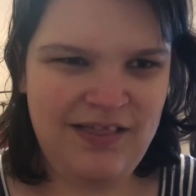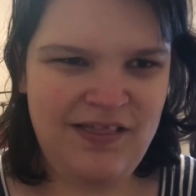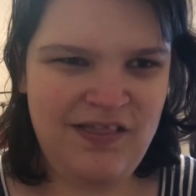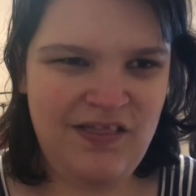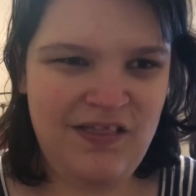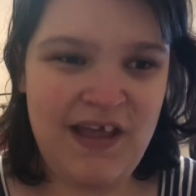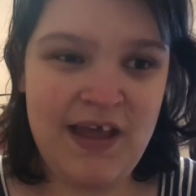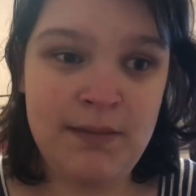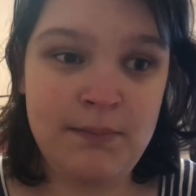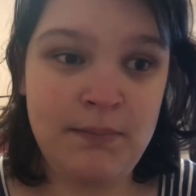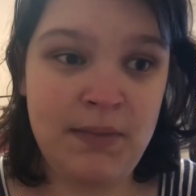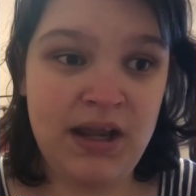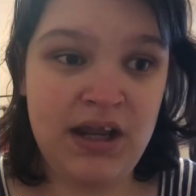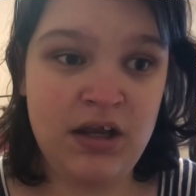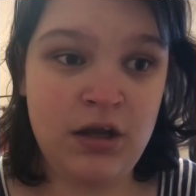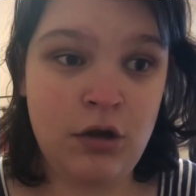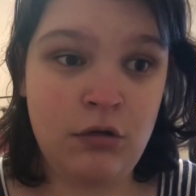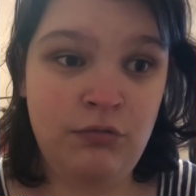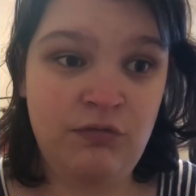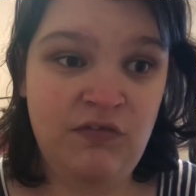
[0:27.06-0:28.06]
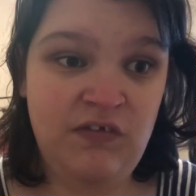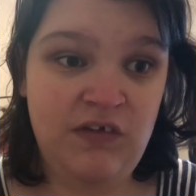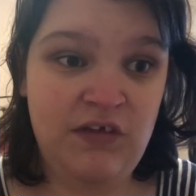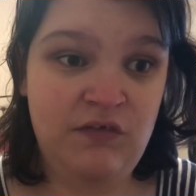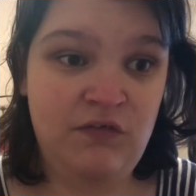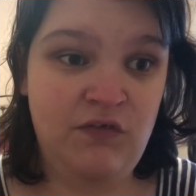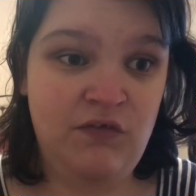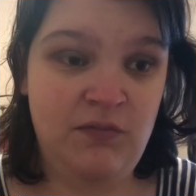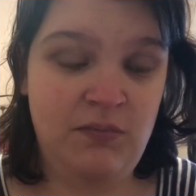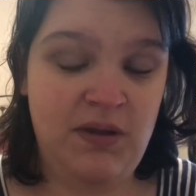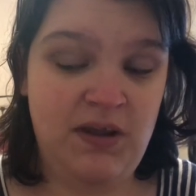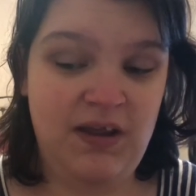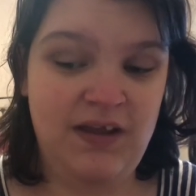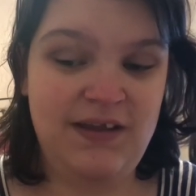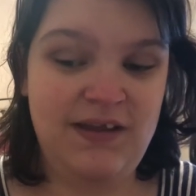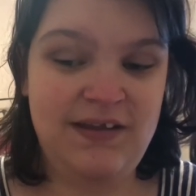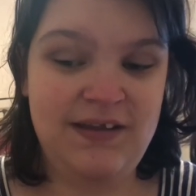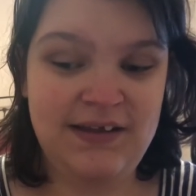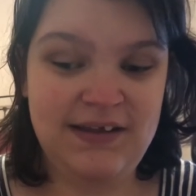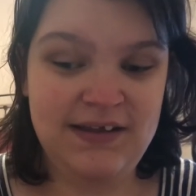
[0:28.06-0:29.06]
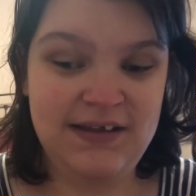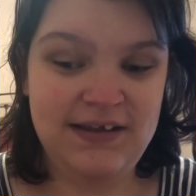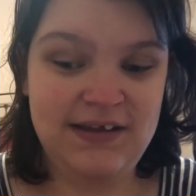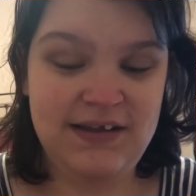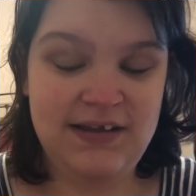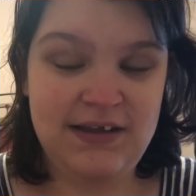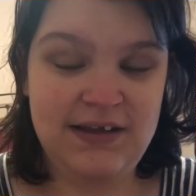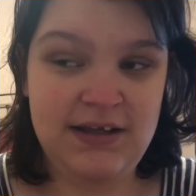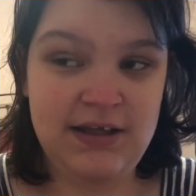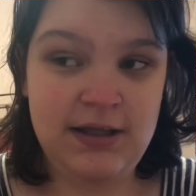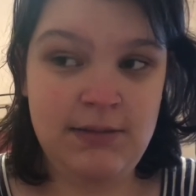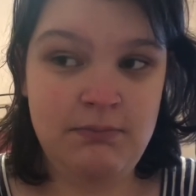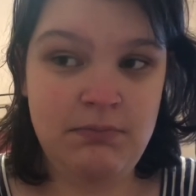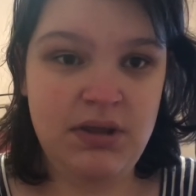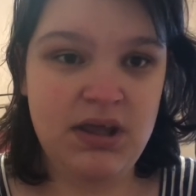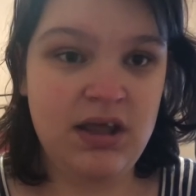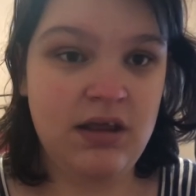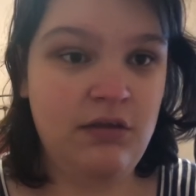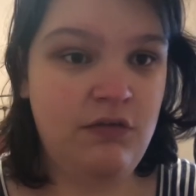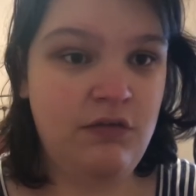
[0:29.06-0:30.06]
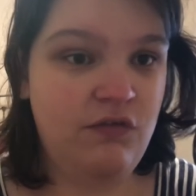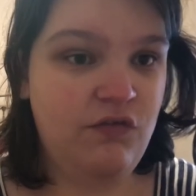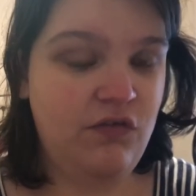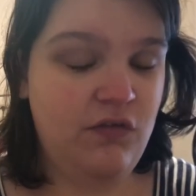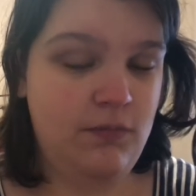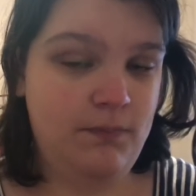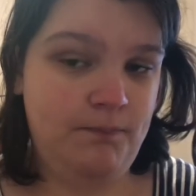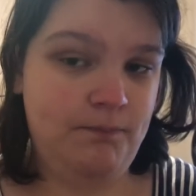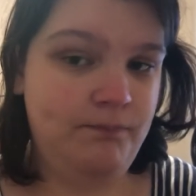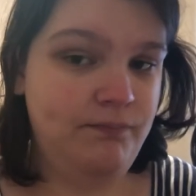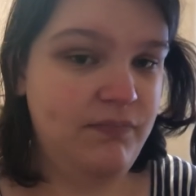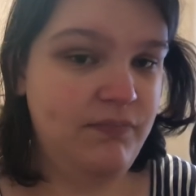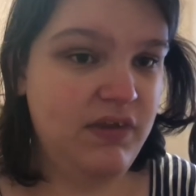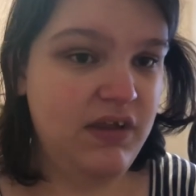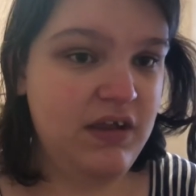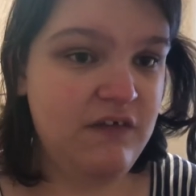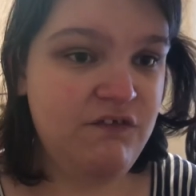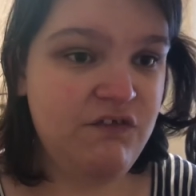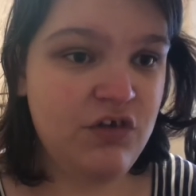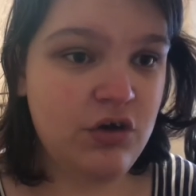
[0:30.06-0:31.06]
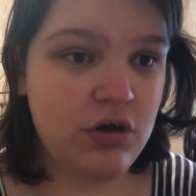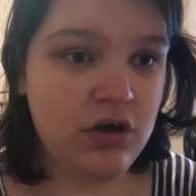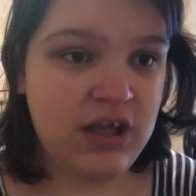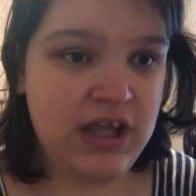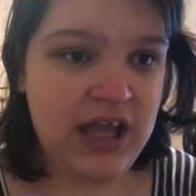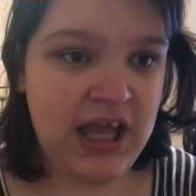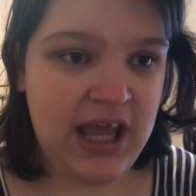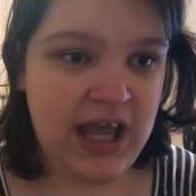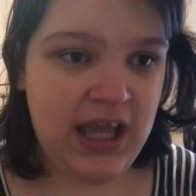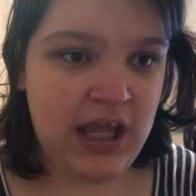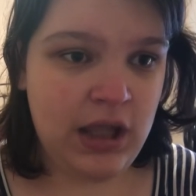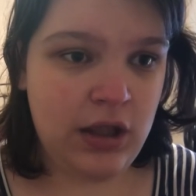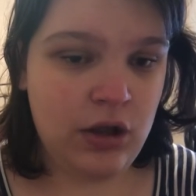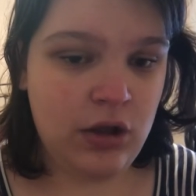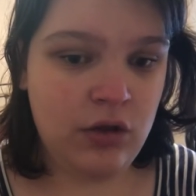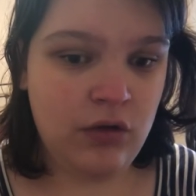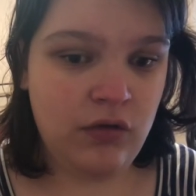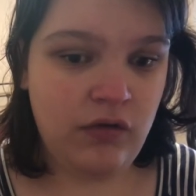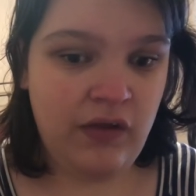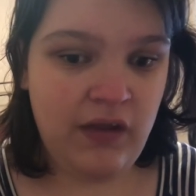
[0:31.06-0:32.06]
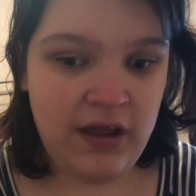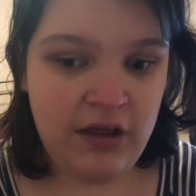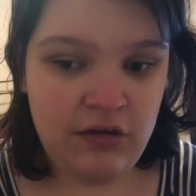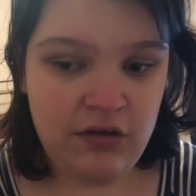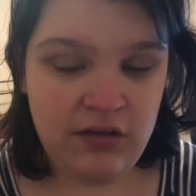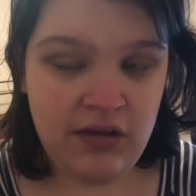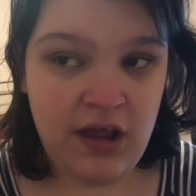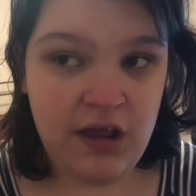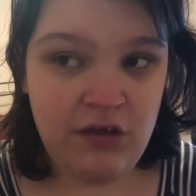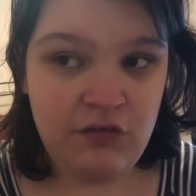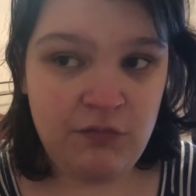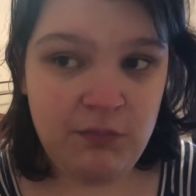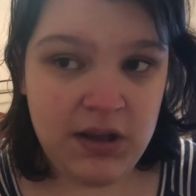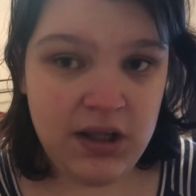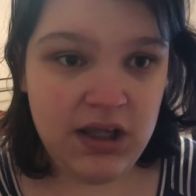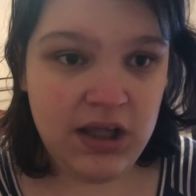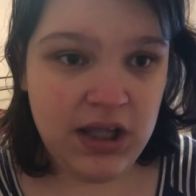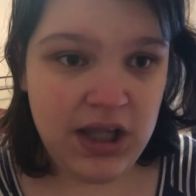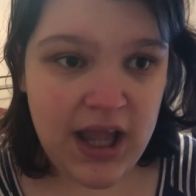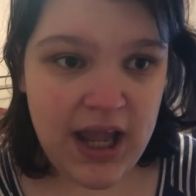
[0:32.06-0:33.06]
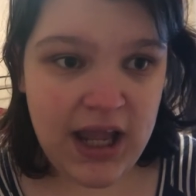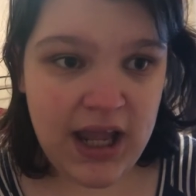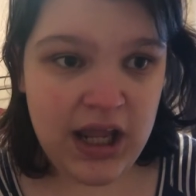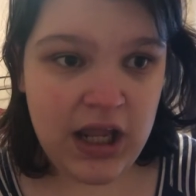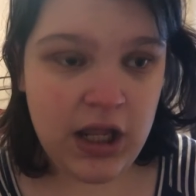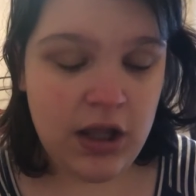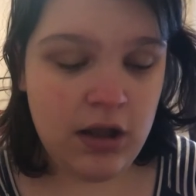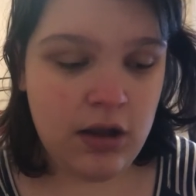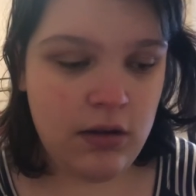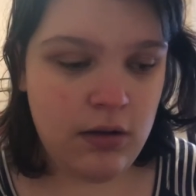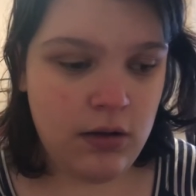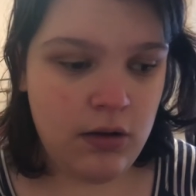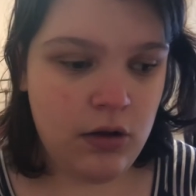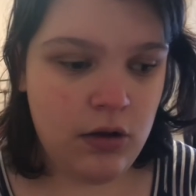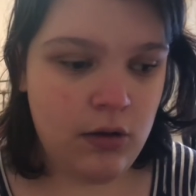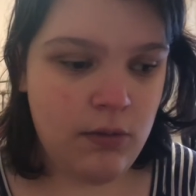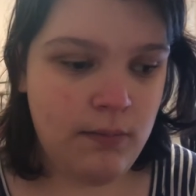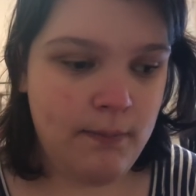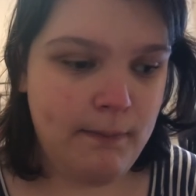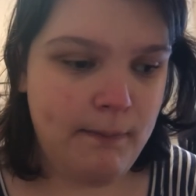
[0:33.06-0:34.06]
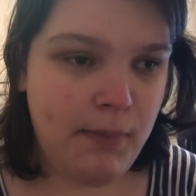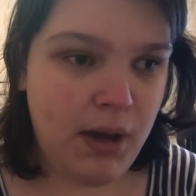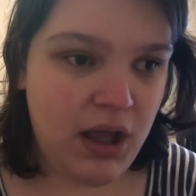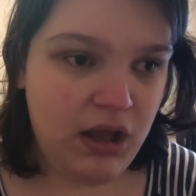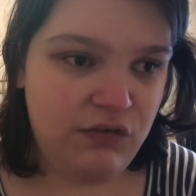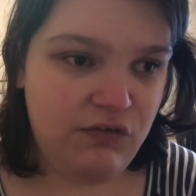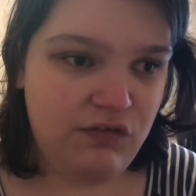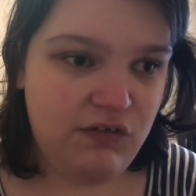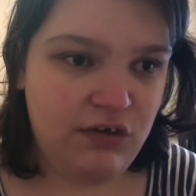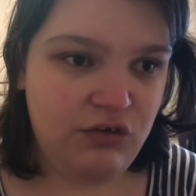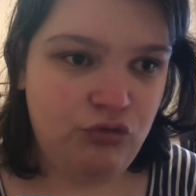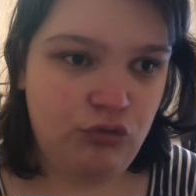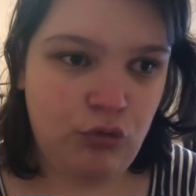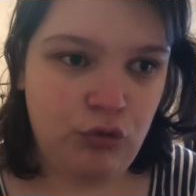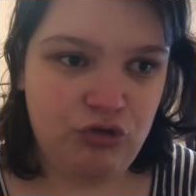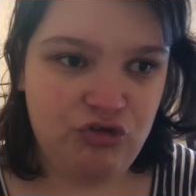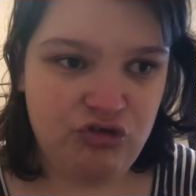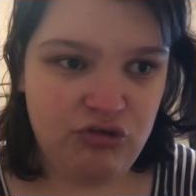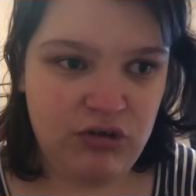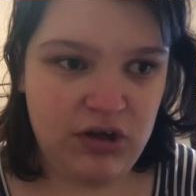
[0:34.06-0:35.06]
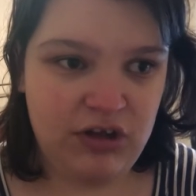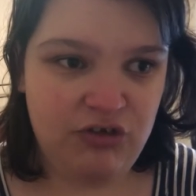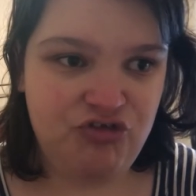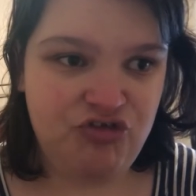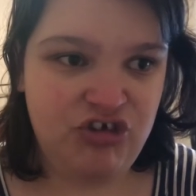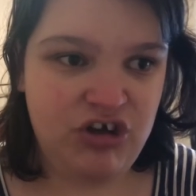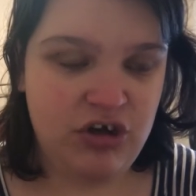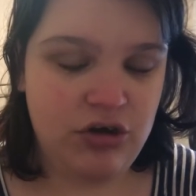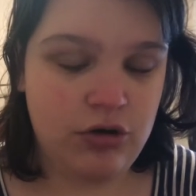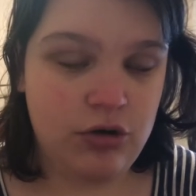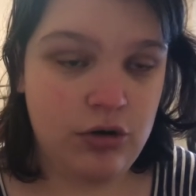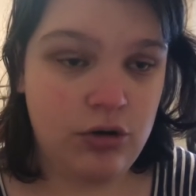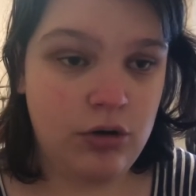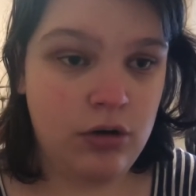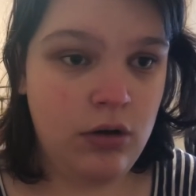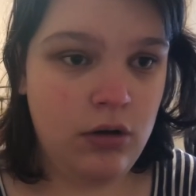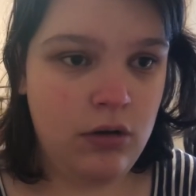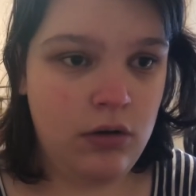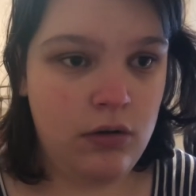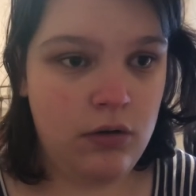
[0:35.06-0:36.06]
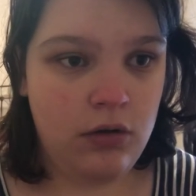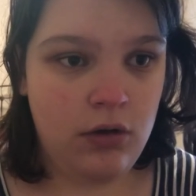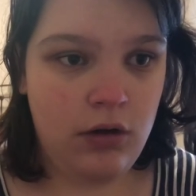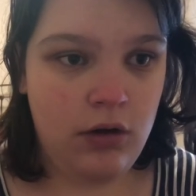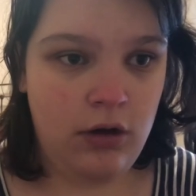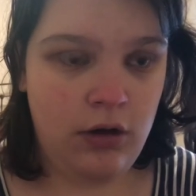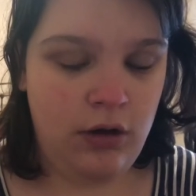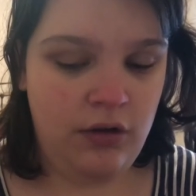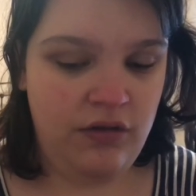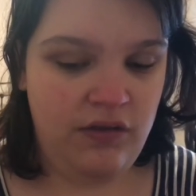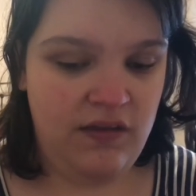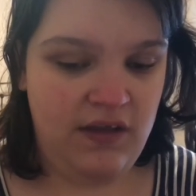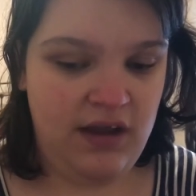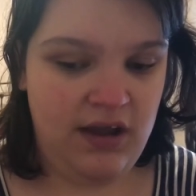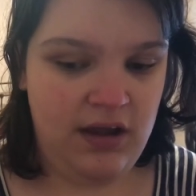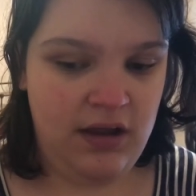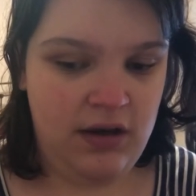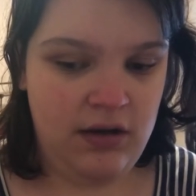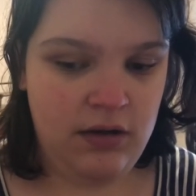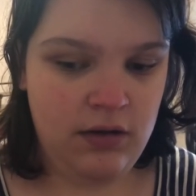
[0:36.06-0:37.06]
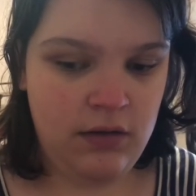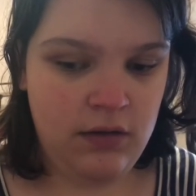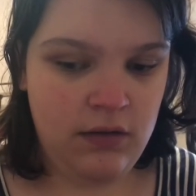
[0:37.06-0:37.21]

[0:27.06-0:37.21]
That made no sense to me. Because if you're gay, lesbian, gay, bisexual, transgender, all of that,